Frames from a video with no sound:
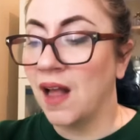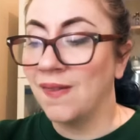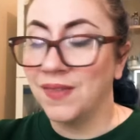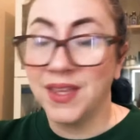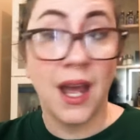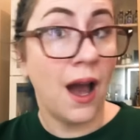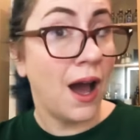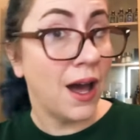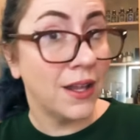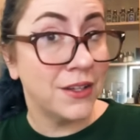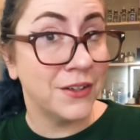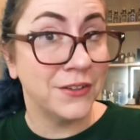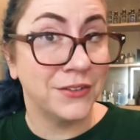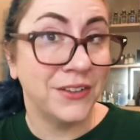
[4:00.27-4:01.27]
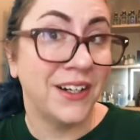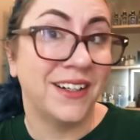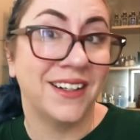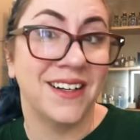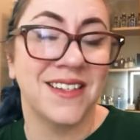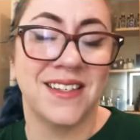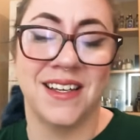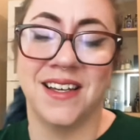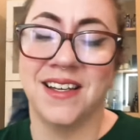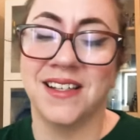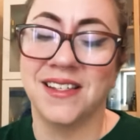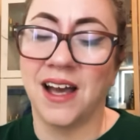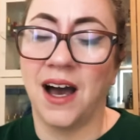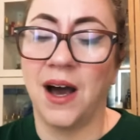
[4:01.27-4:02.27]
the other
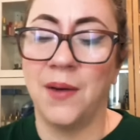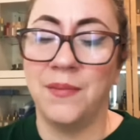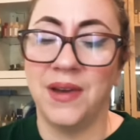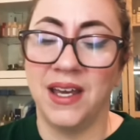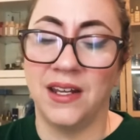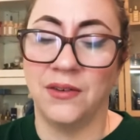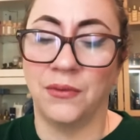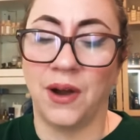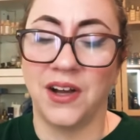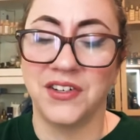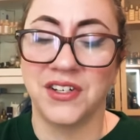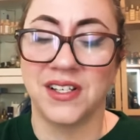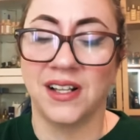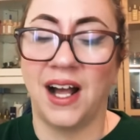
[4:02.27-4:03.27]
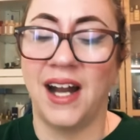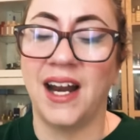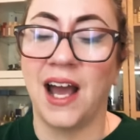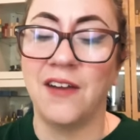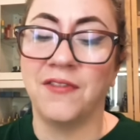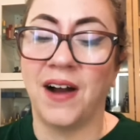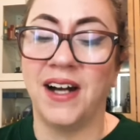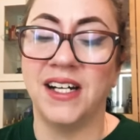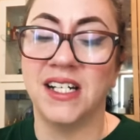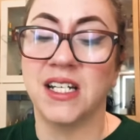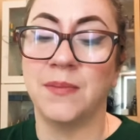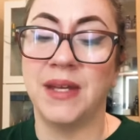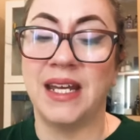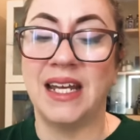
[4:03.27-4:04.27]
fragrances um, in Roja's line, I find it
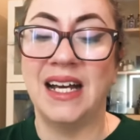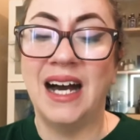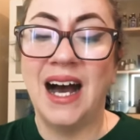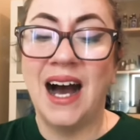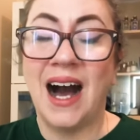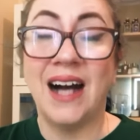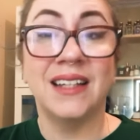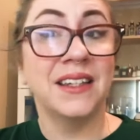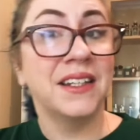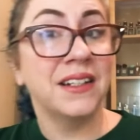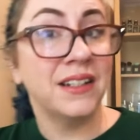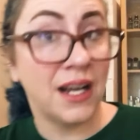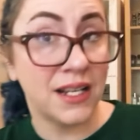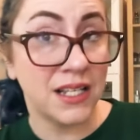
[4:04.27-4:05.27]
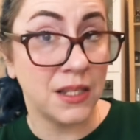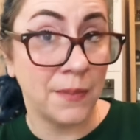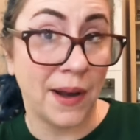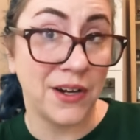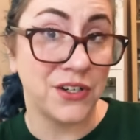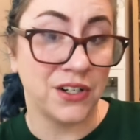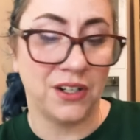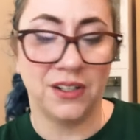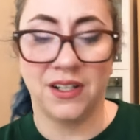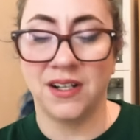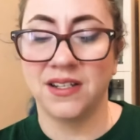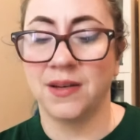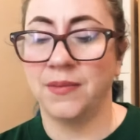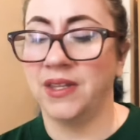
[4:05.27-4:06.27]
to be a little less special
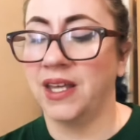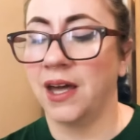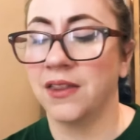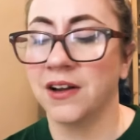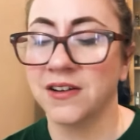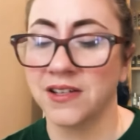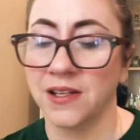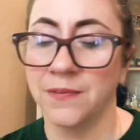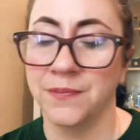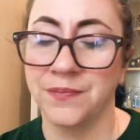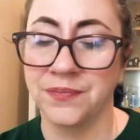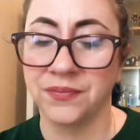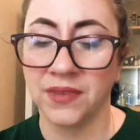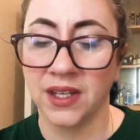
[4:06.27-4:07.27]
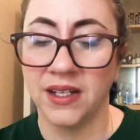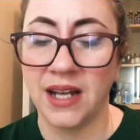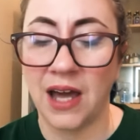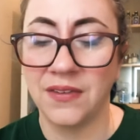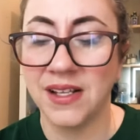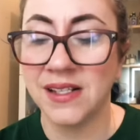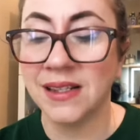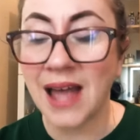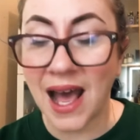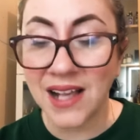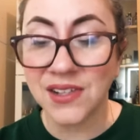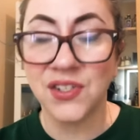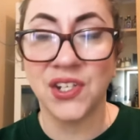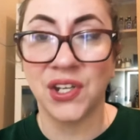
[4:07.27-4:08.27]
than some of the others. Now, these
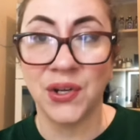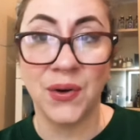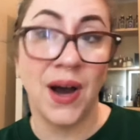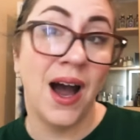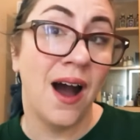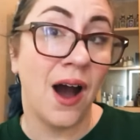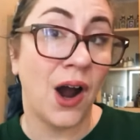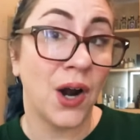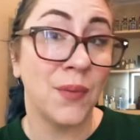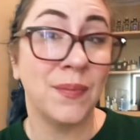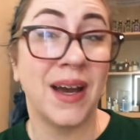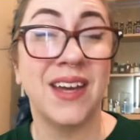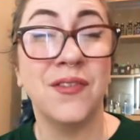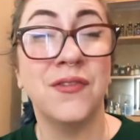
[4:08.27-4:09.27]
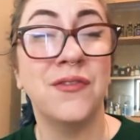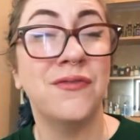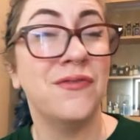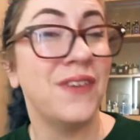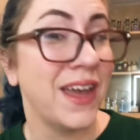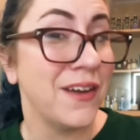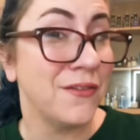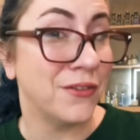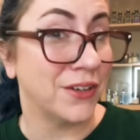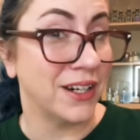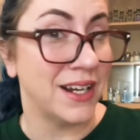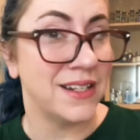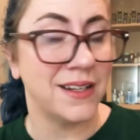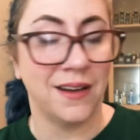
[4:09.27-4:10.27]
last two are my
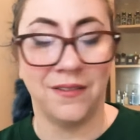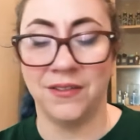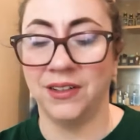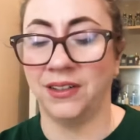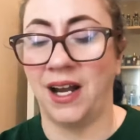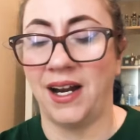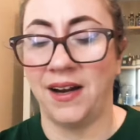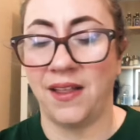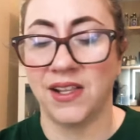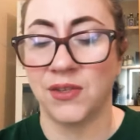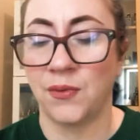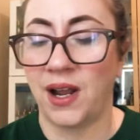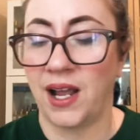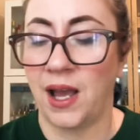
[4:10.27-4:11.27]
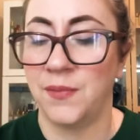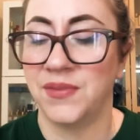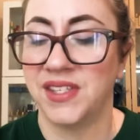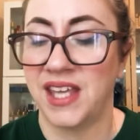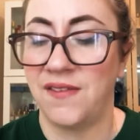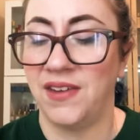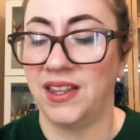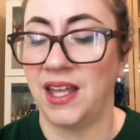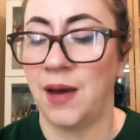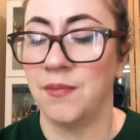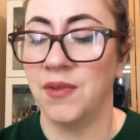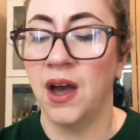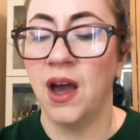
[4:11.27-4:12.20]
favorite of the line. That's why I'm saving them.